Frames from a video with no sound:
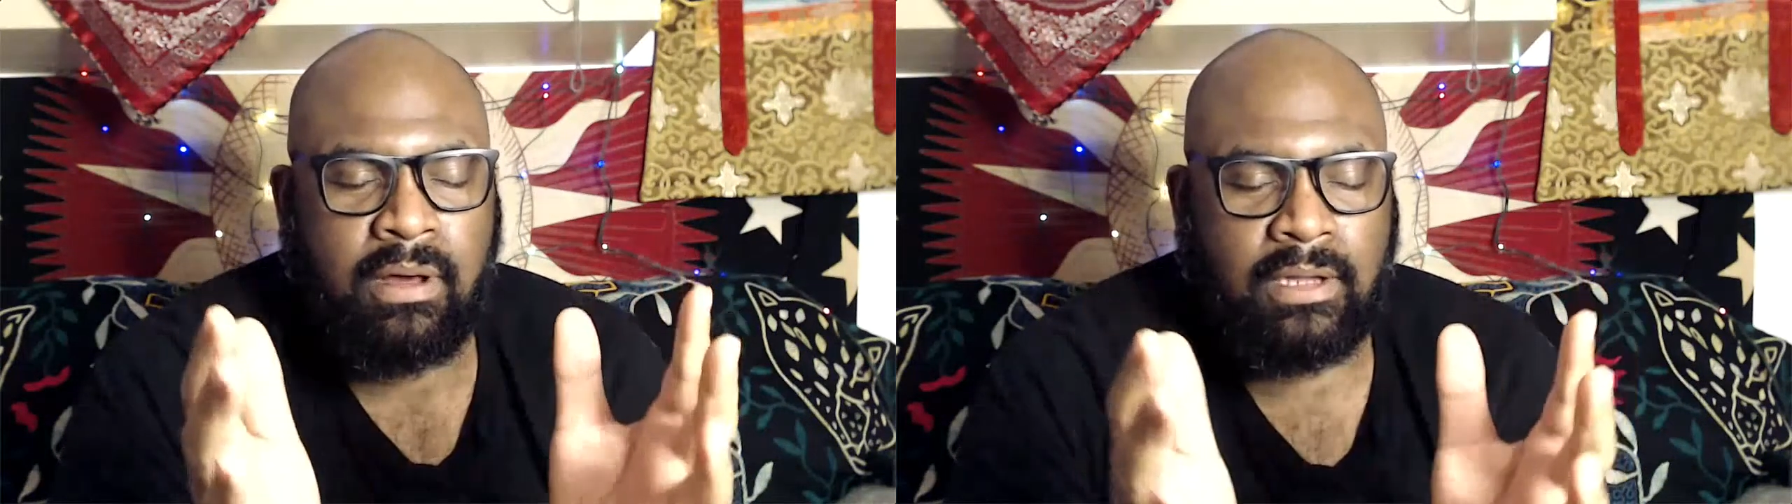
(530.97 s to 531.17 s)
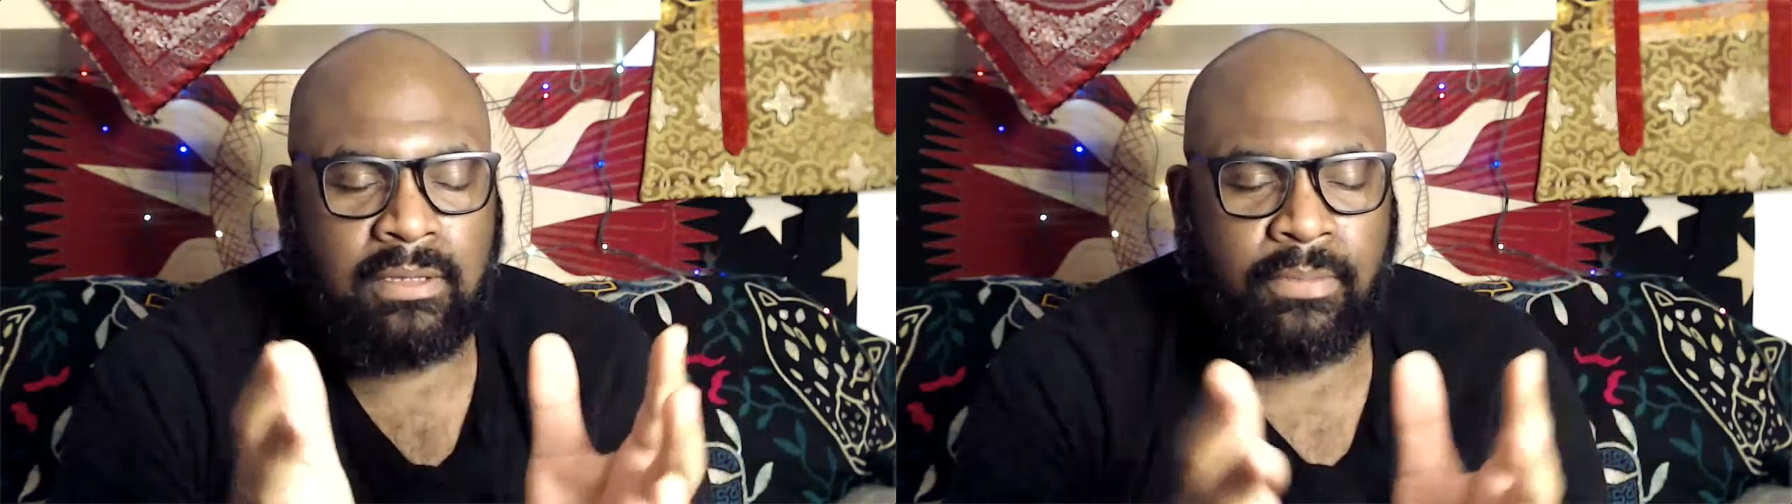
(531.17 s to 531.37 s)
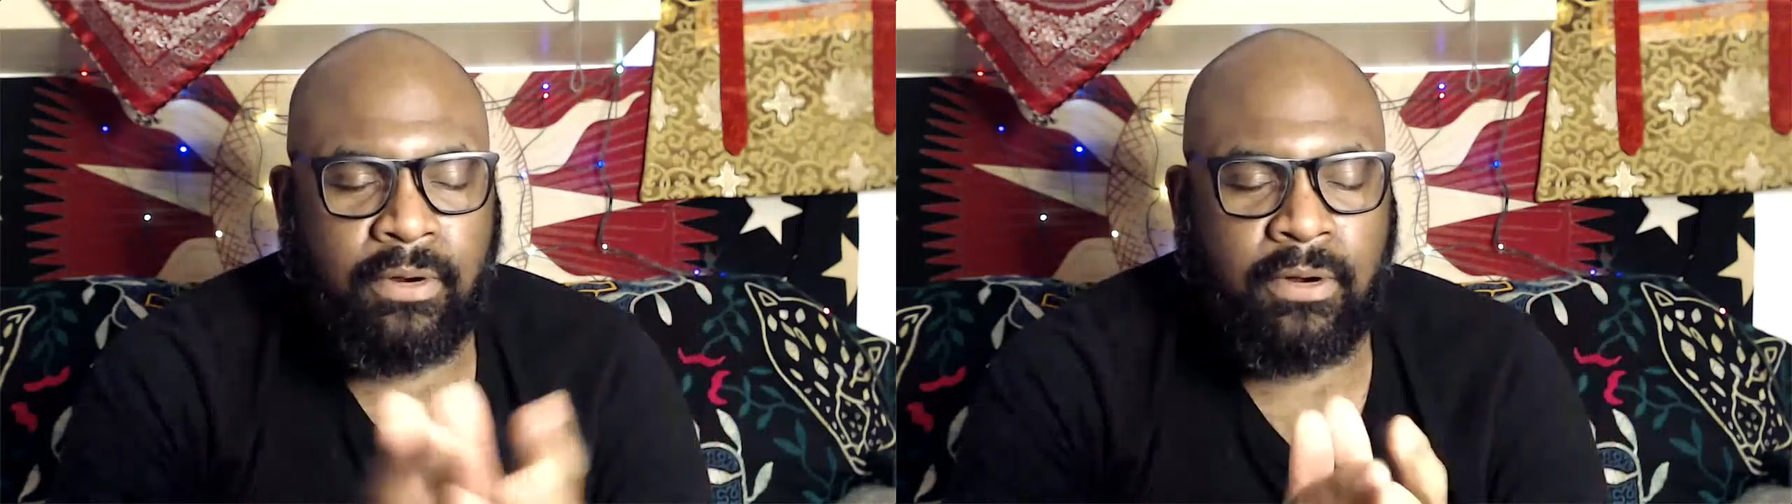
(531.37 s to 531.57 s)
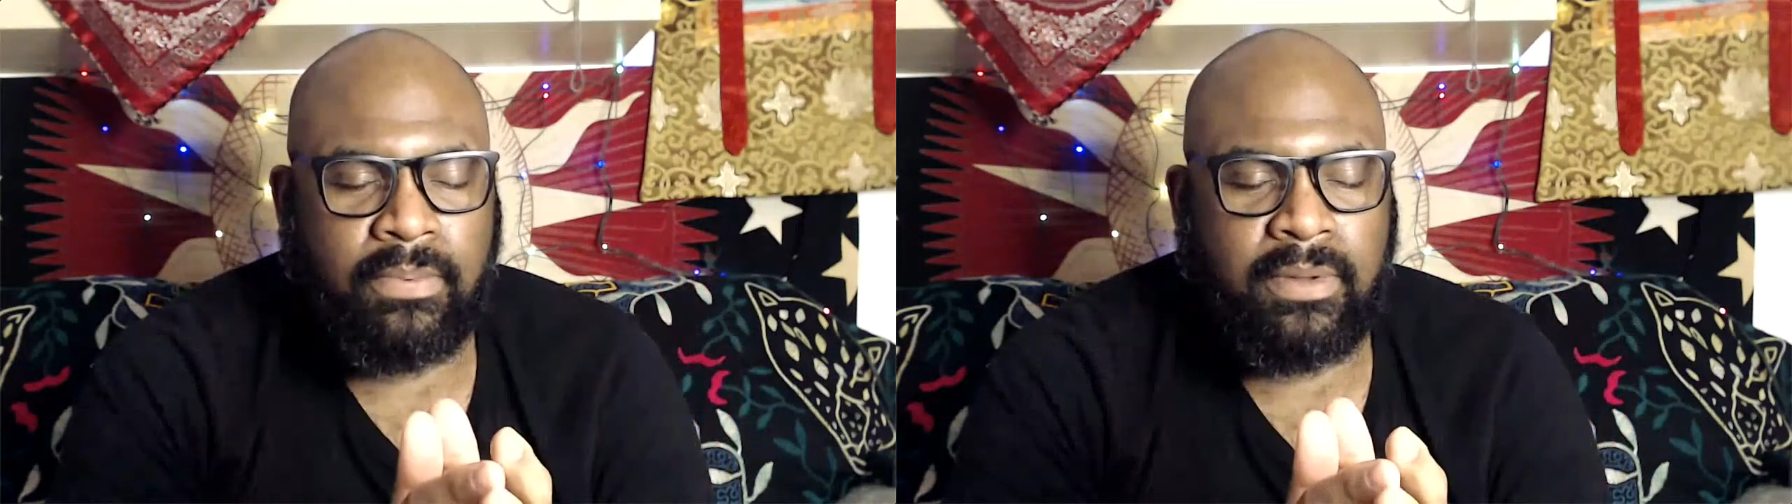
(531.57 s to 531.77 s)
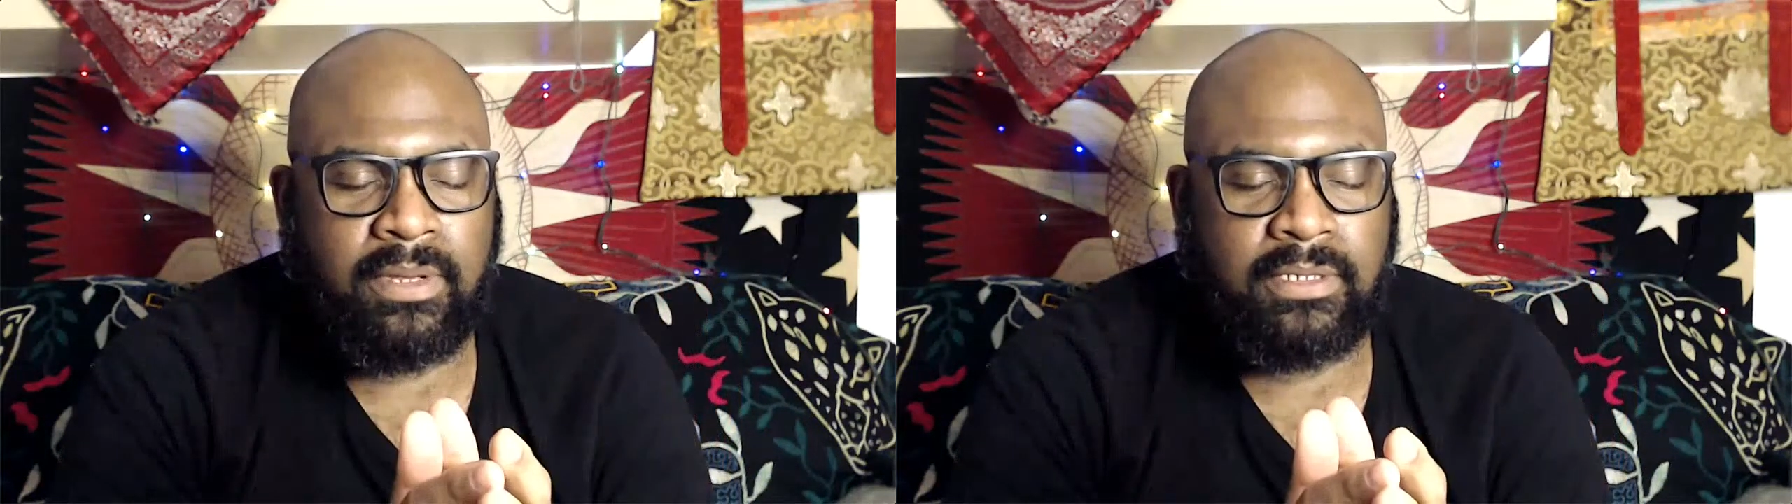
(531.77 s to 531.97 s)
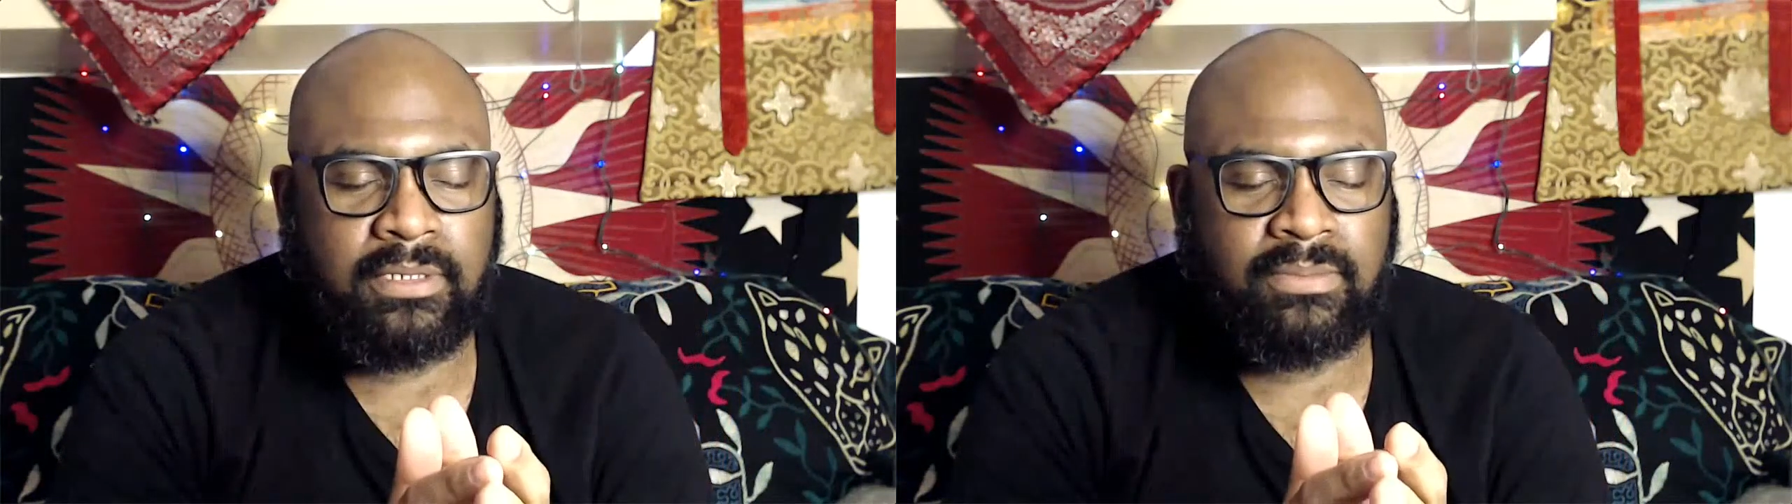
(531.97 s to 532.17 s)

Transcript: on purpose